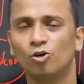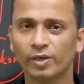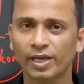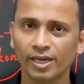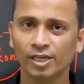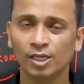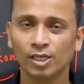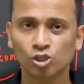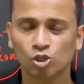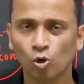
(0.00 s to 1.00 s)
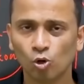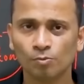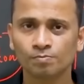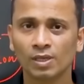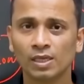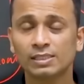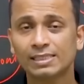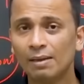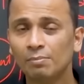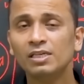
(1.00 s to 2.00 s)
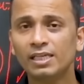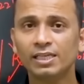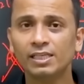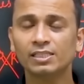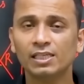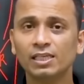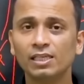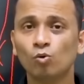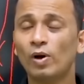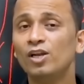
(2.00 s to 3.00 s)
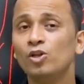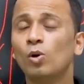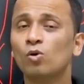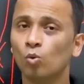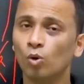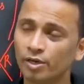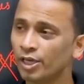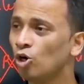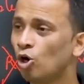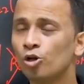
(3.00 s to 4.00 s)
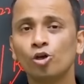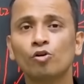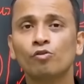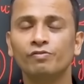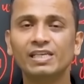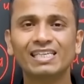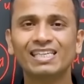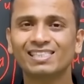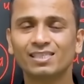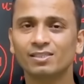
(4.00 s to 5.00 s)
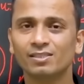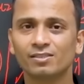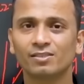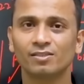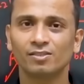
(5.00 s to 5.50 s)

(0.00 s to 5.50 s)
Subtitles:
Okay, so simultaneously, while you are working on your weaknesses,